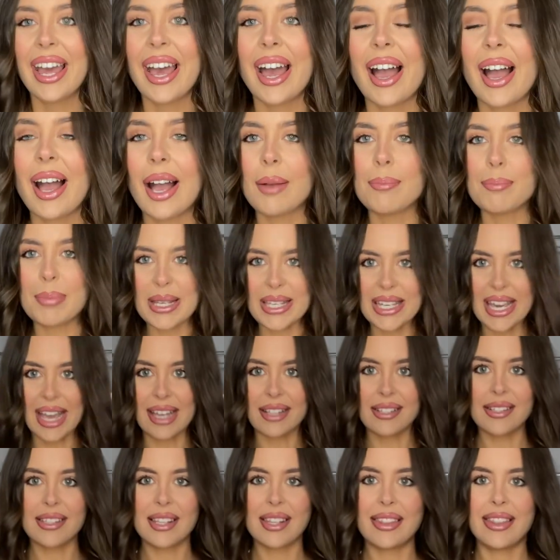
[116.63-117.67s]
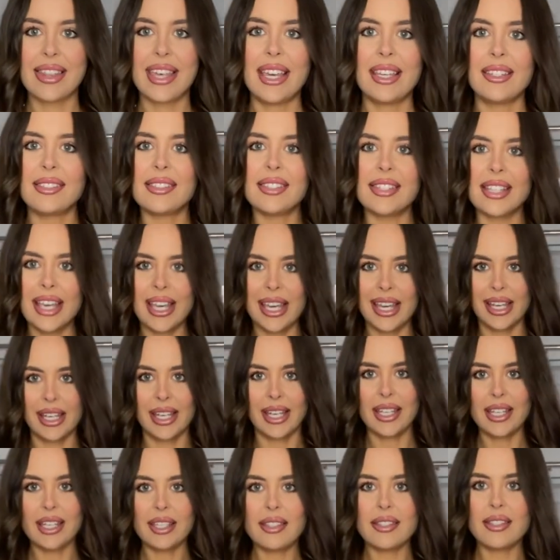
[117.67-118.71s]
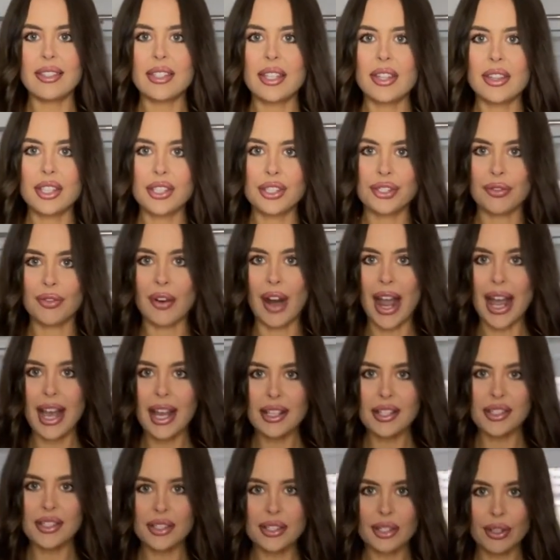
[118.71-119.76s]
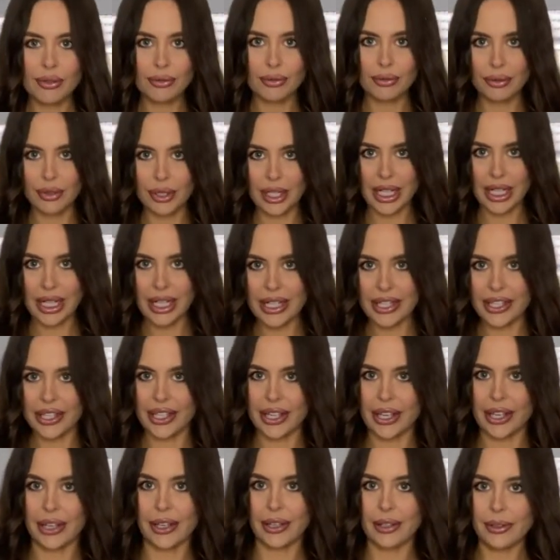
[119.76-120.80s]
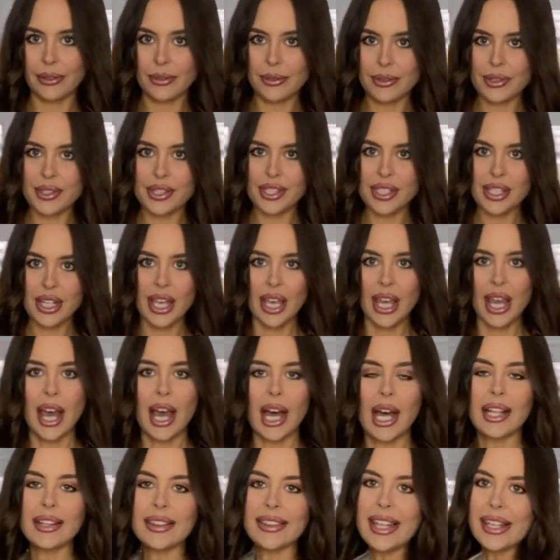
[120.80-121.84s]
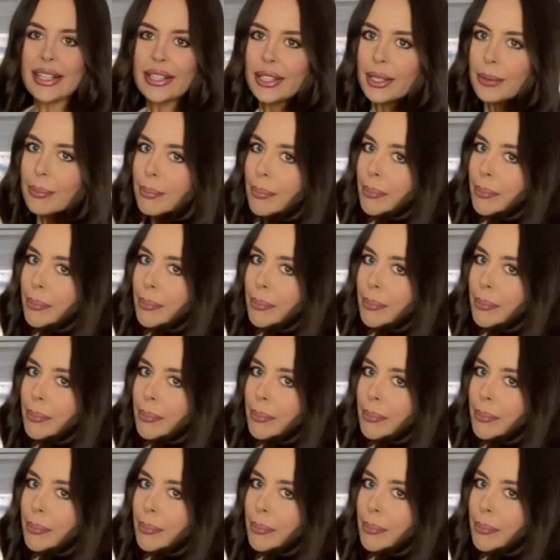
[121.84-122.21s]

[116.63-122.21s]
This is the dress, really cute. And then the